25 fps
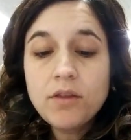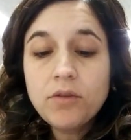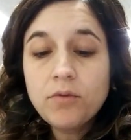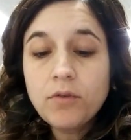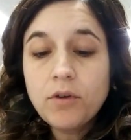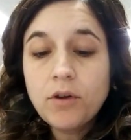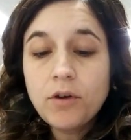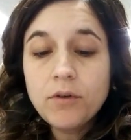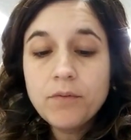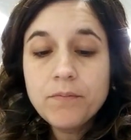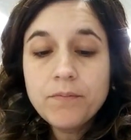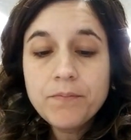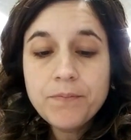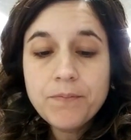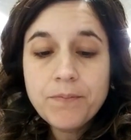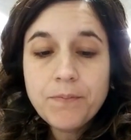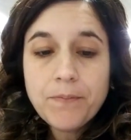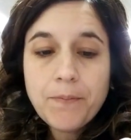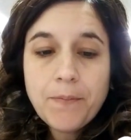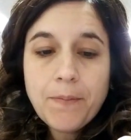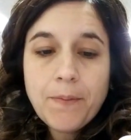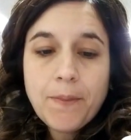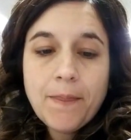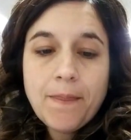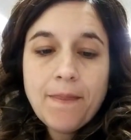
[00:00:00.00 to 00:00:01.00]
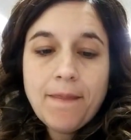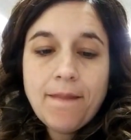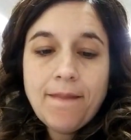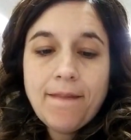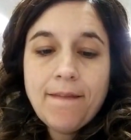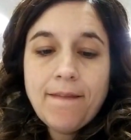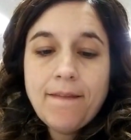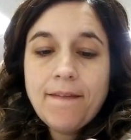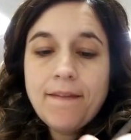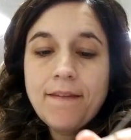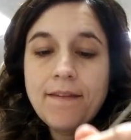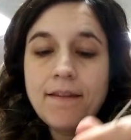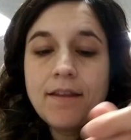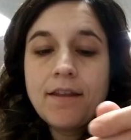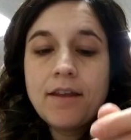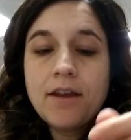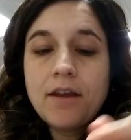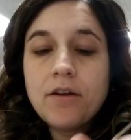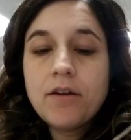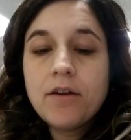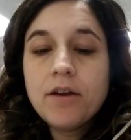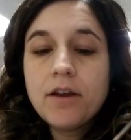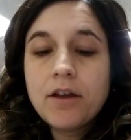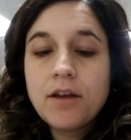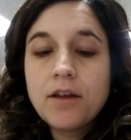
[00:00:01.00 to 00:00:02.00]
through.
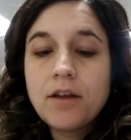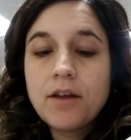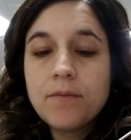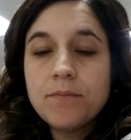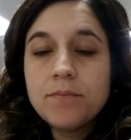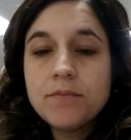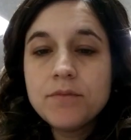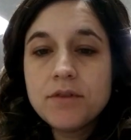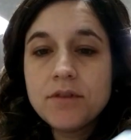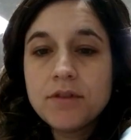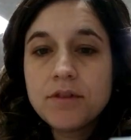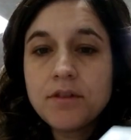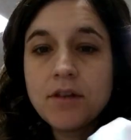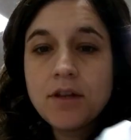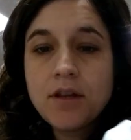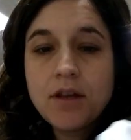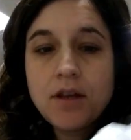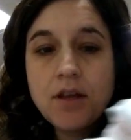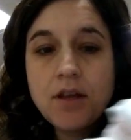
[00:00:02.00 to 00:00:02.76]
Here it comes.